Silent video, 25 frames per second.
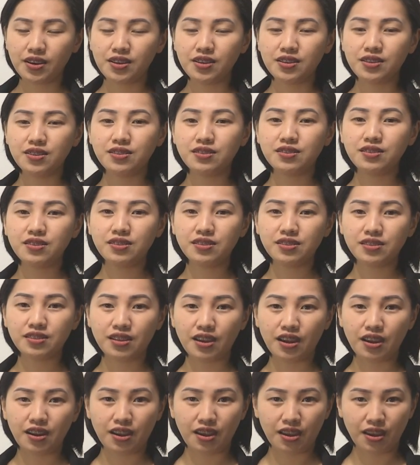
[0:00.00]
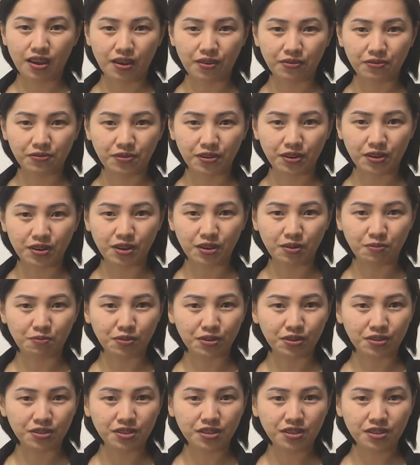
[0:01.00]
sustaining effort and
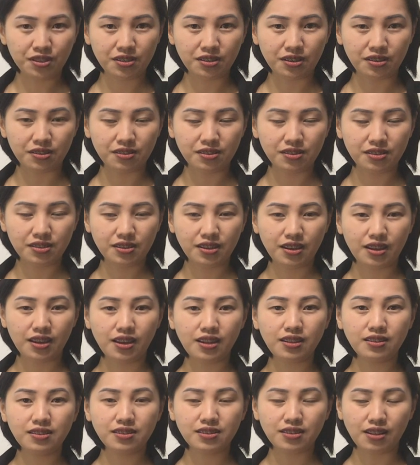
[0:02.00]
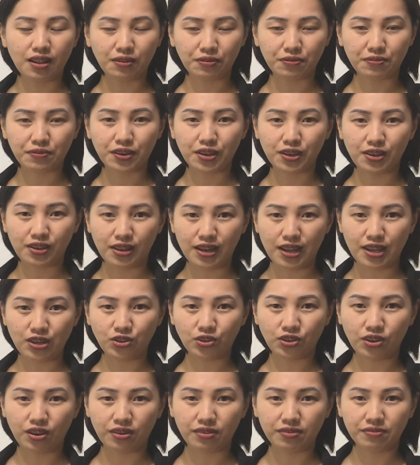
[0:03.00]
persistence, and
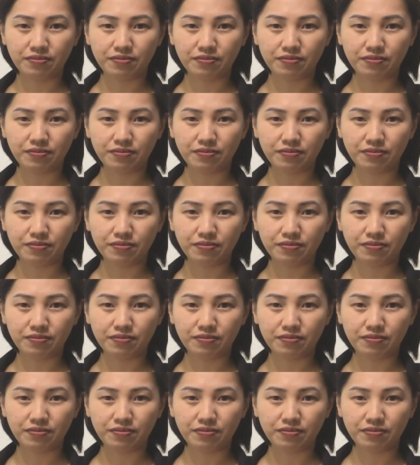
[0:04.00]
self-regulation.